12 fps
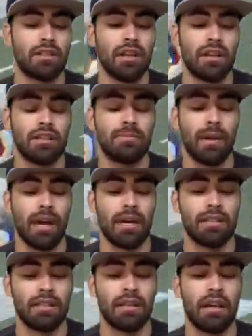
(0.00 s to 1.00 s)
on his
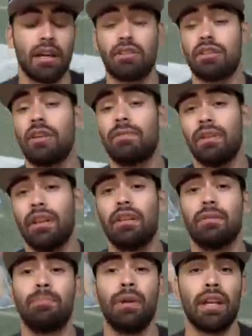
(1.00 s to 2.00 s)
pass, and you got yourself
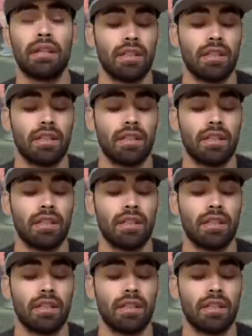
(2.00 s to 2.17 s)
another big